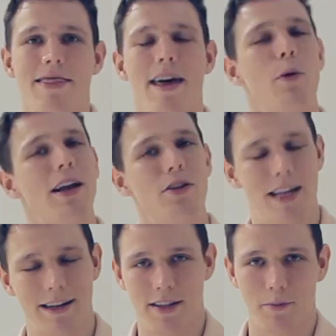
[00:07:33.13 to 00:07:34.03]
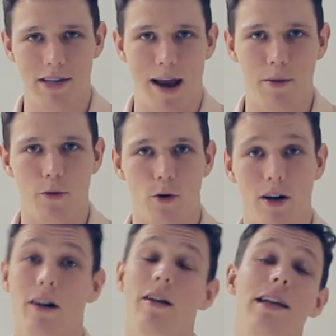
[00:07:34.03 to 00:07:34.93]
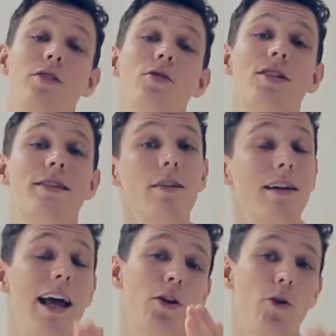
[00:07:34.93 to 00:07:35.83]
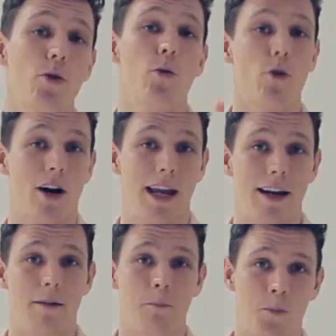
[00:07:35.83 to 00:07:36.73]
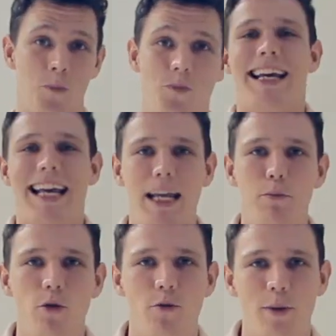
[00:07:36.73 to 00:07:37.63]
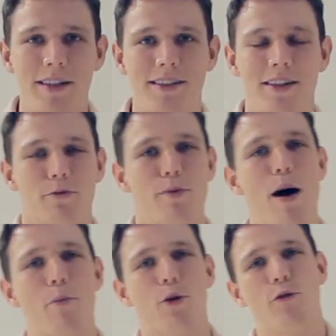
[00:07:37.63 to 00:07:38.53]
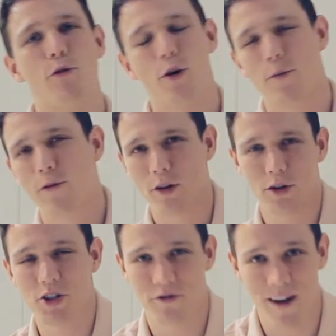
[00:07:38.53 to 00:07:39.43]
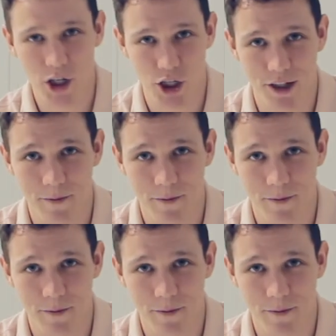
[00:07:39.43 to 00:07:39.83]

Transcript: That way you save some time in the workout and you still get good work in. In movement, remember, form follows function.